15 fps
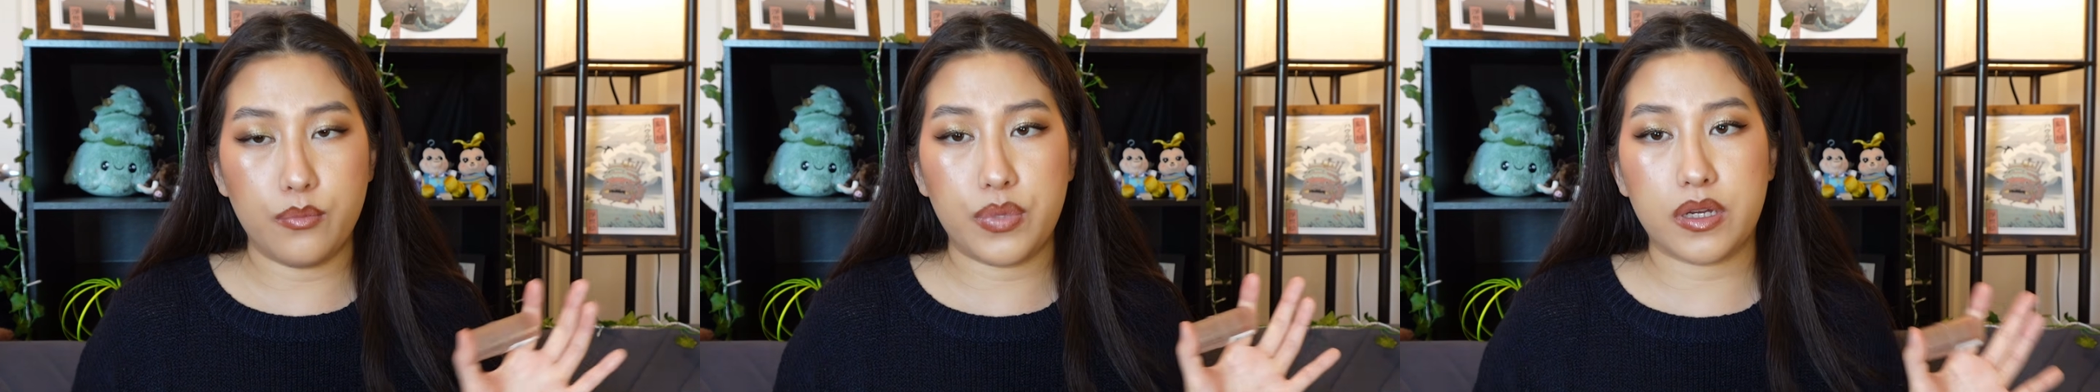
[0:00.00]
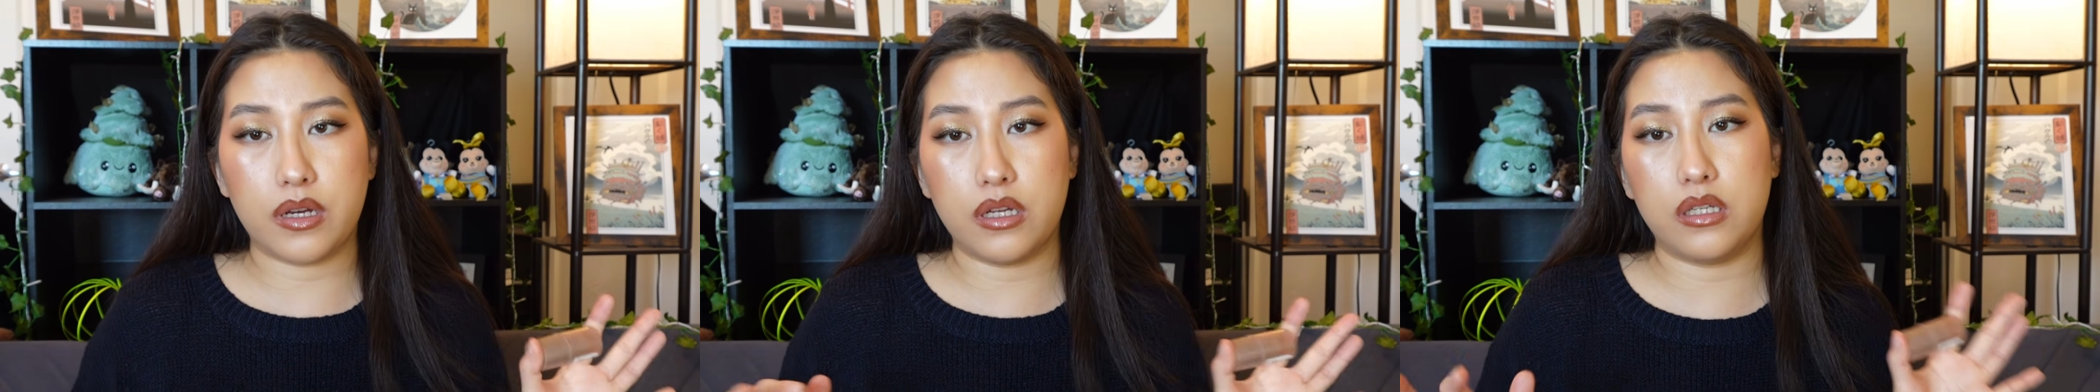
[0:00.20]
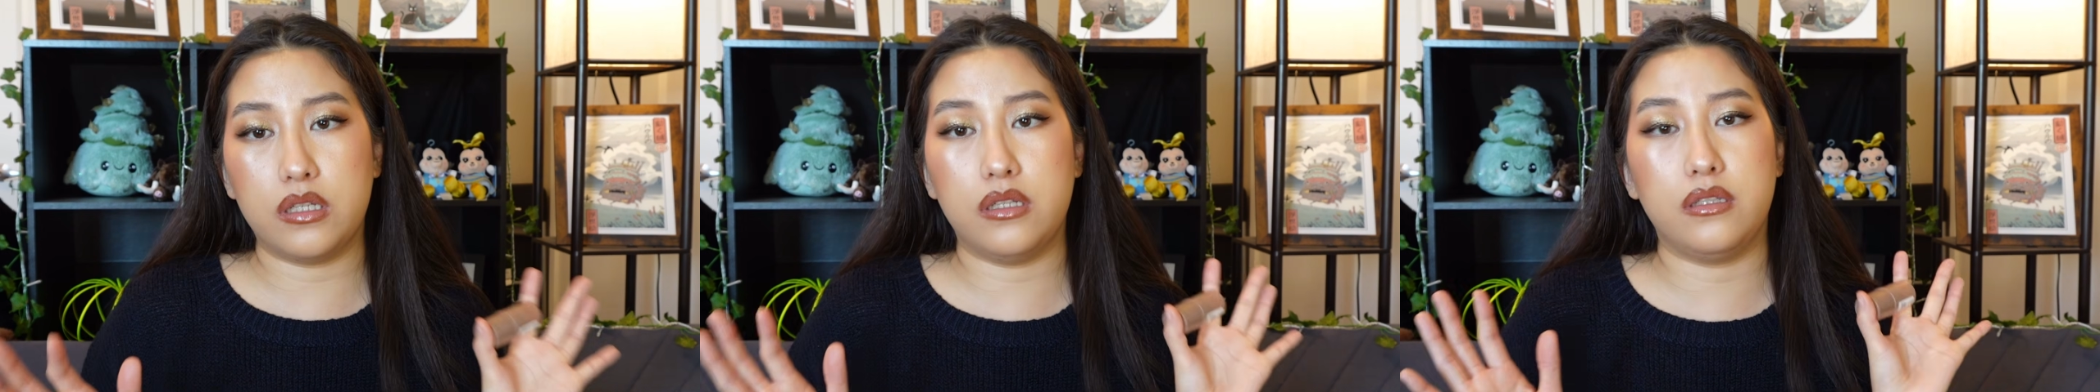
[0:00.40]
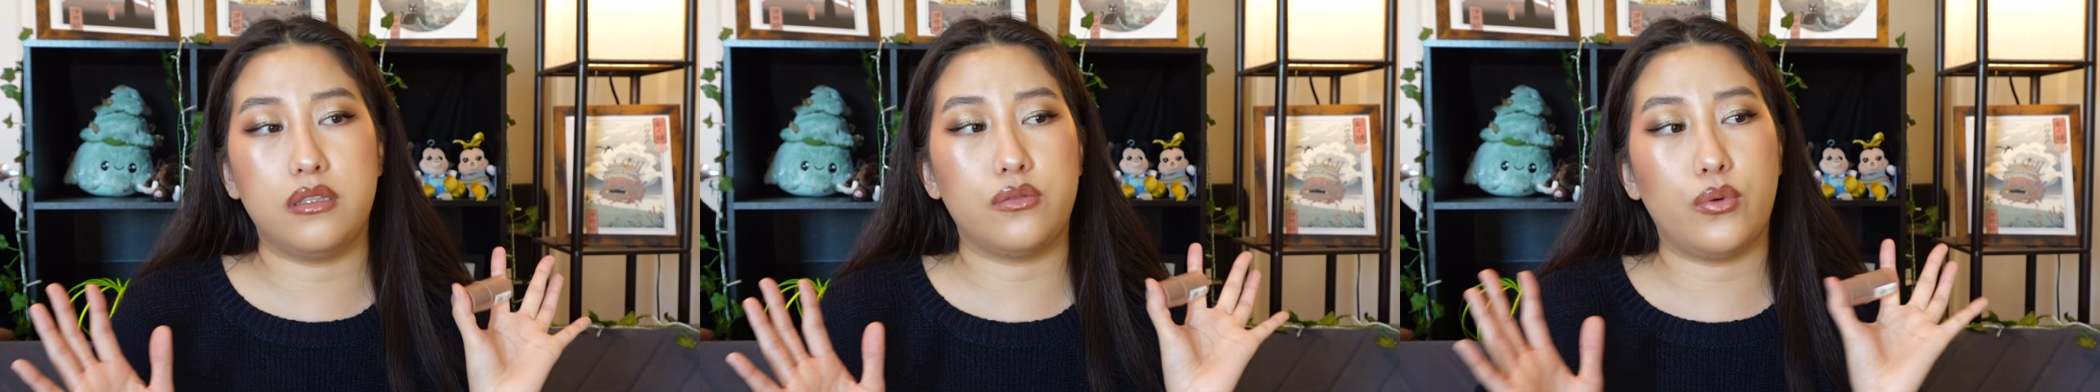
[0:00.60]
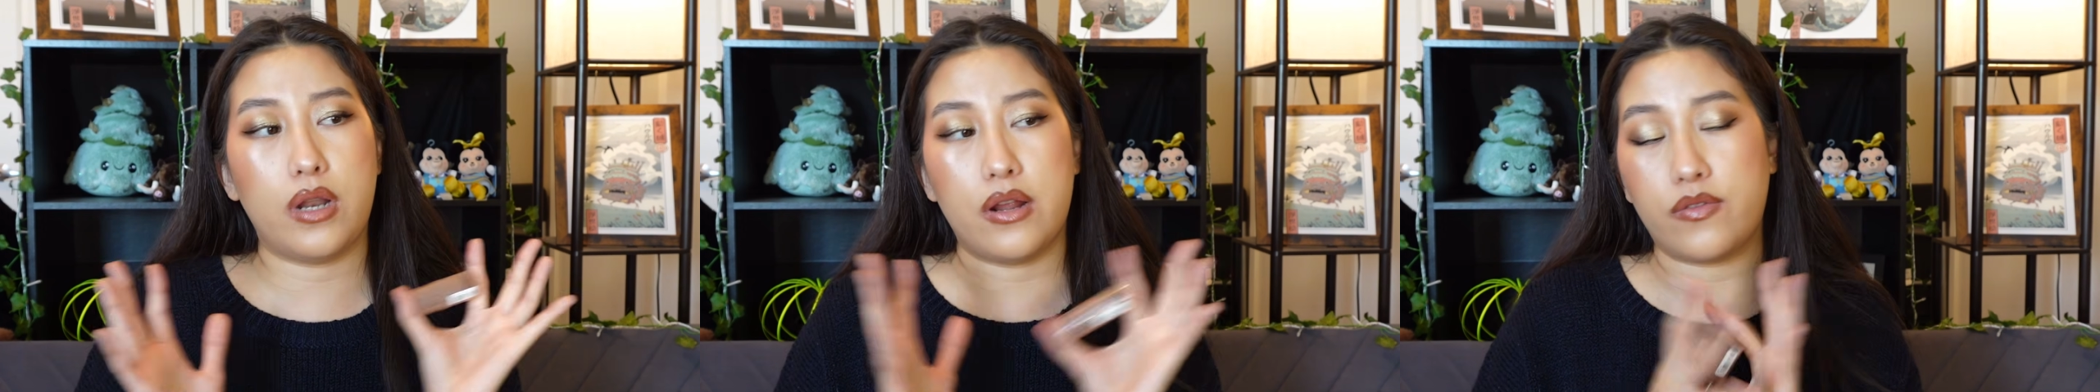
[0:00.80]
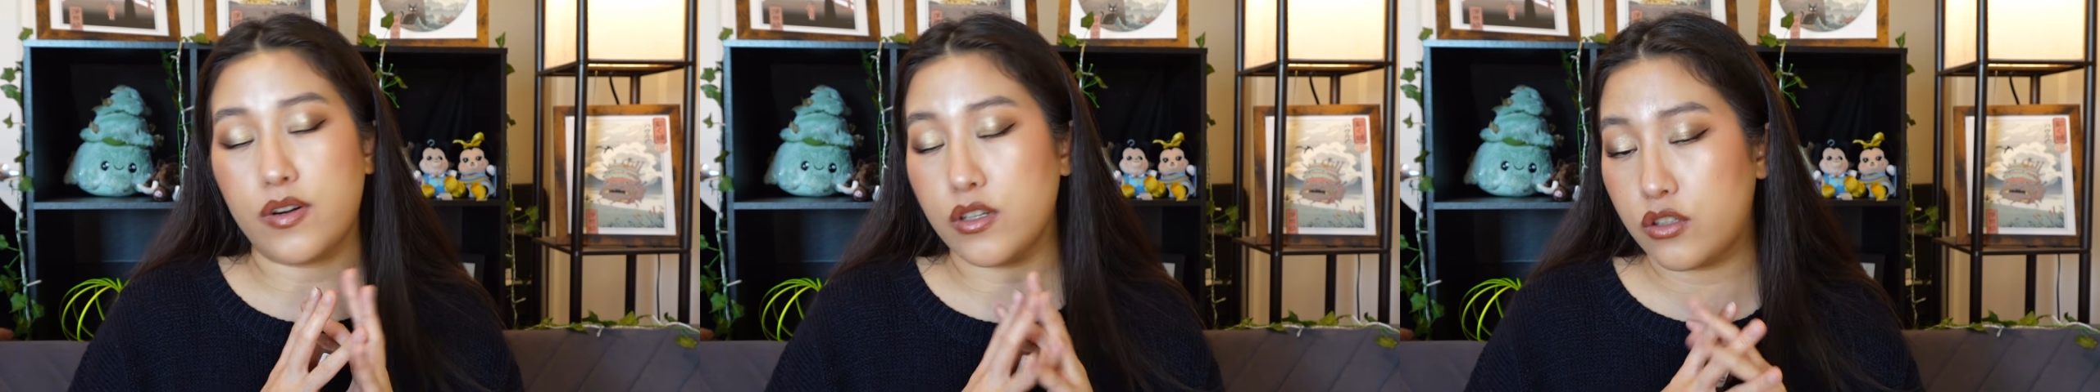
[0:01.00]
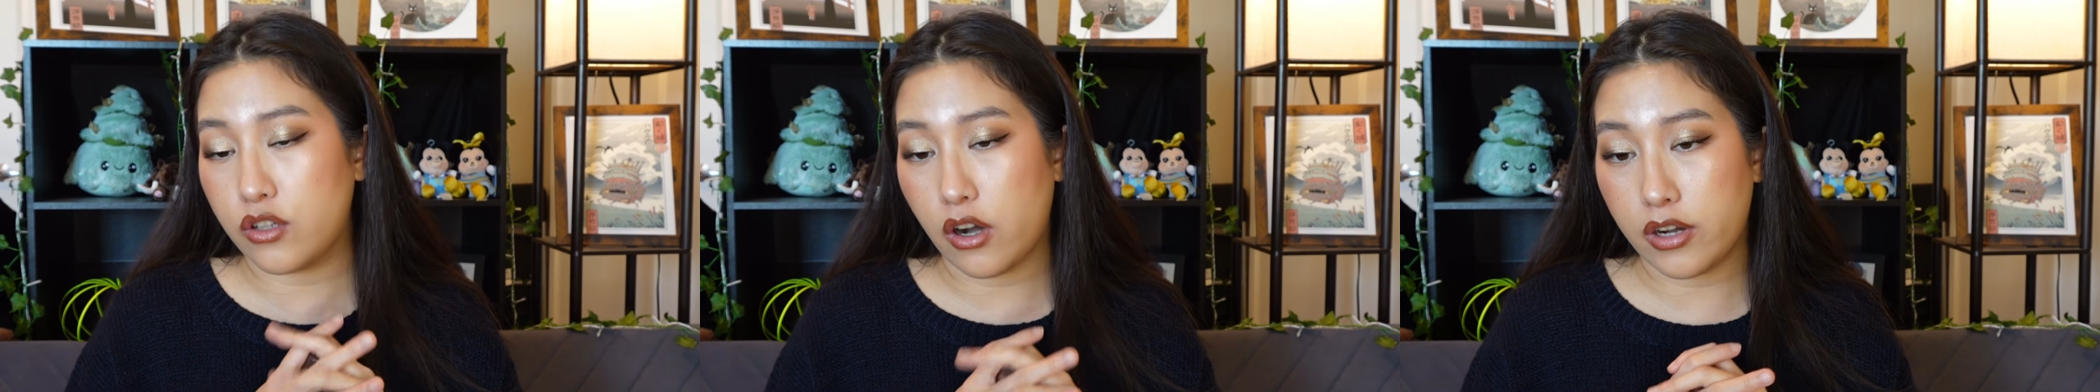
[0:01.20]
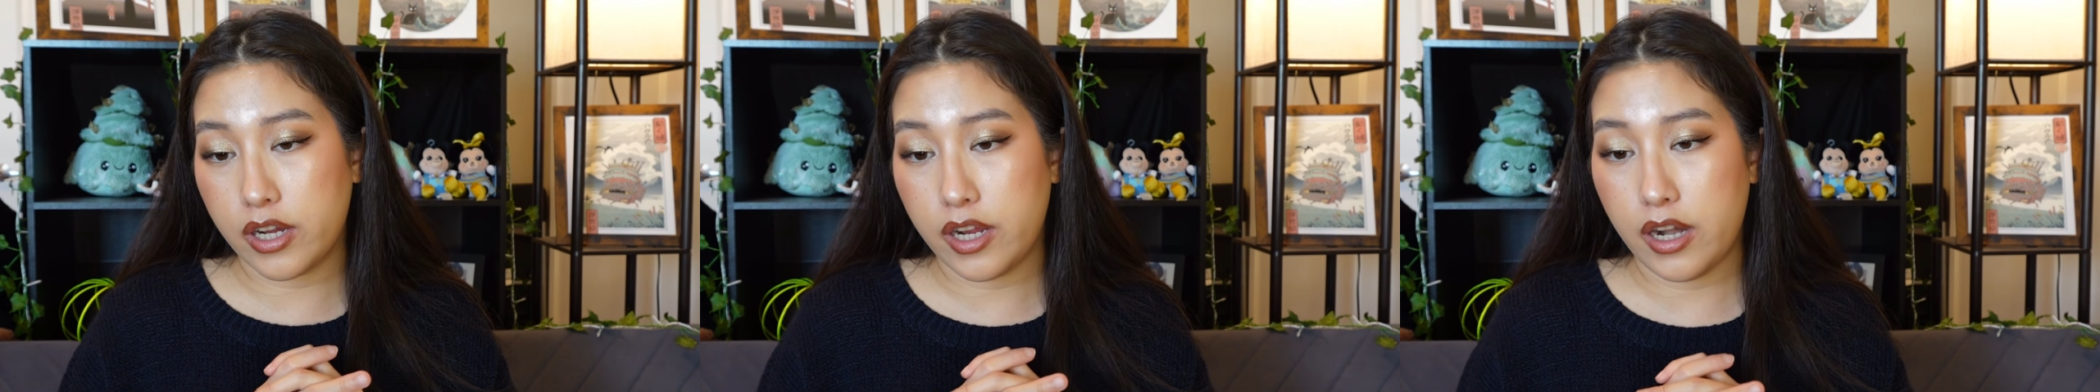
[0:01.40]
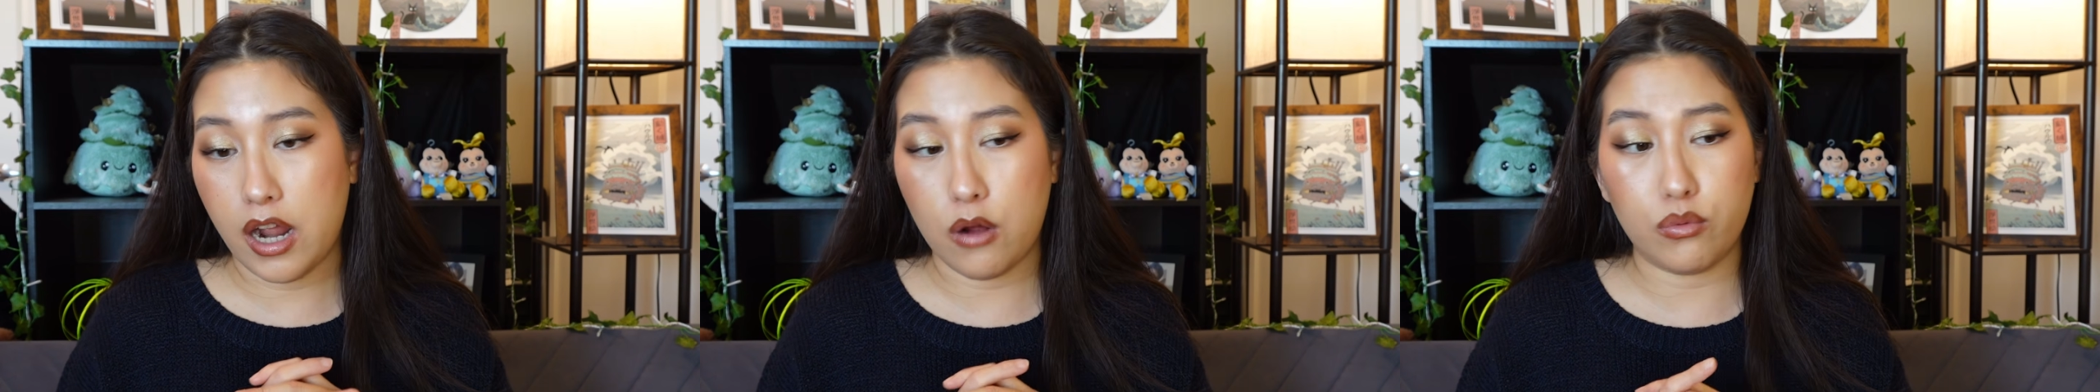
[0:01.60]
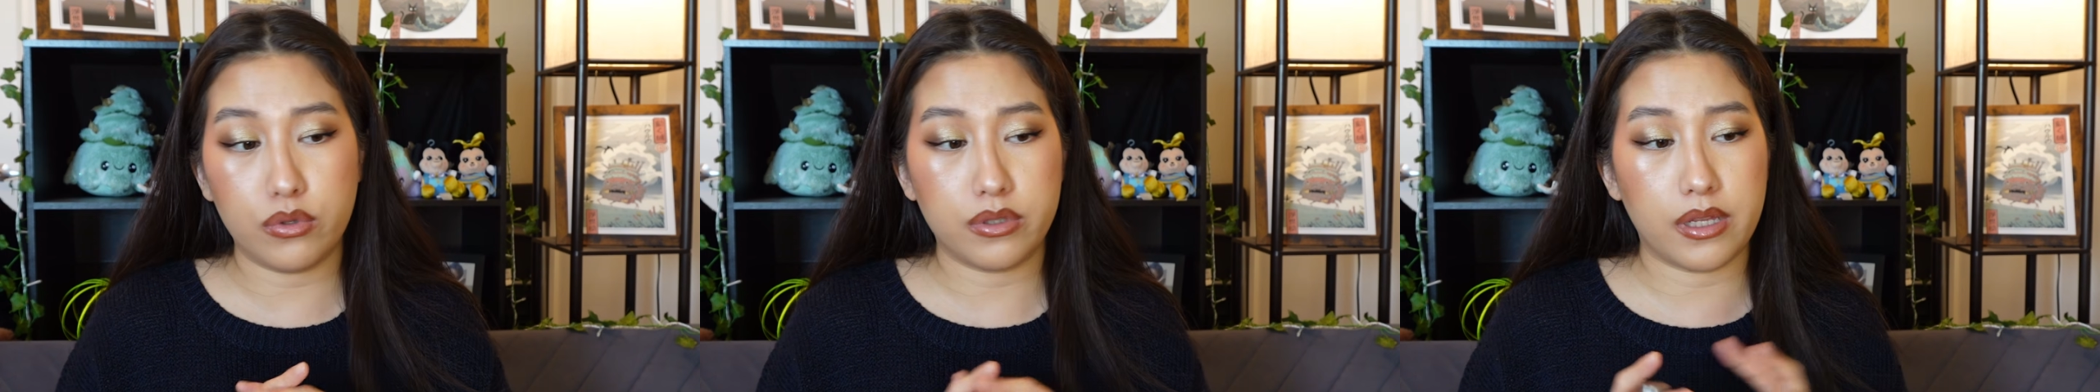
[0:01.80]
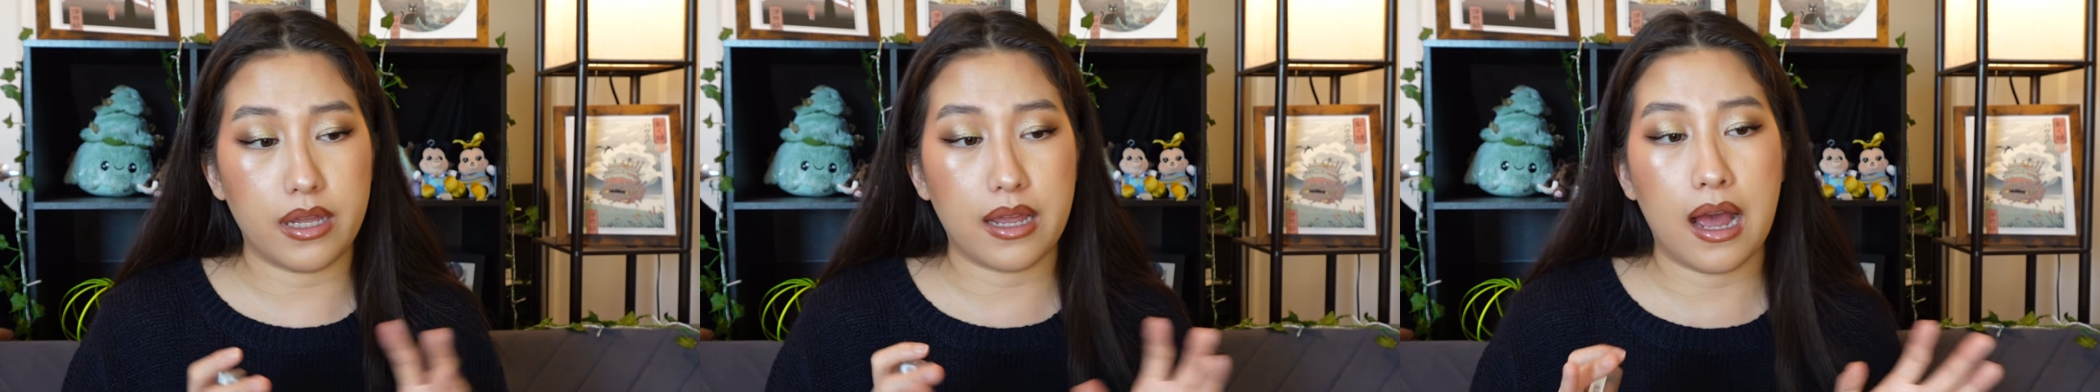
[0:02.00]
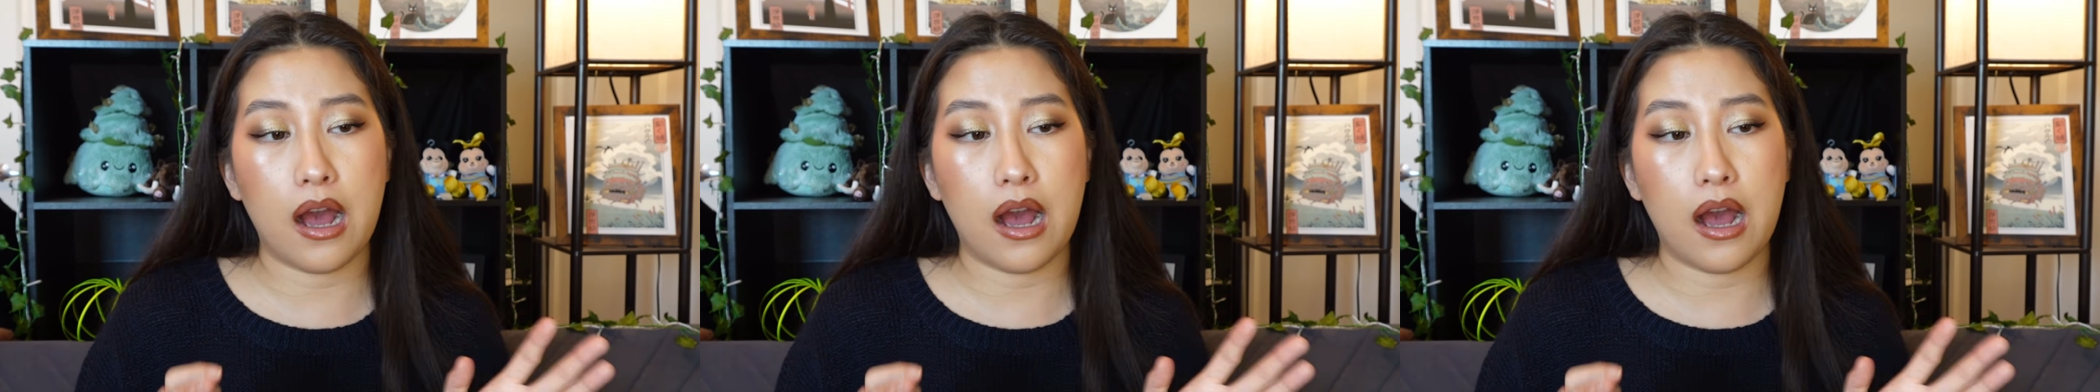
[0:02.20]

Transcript: Because when I first started, I was like,